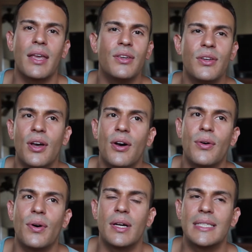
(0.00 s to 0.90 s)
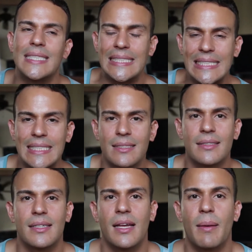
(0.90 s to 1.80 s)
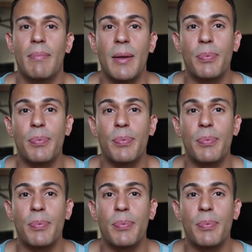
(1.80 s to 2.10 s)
you know, my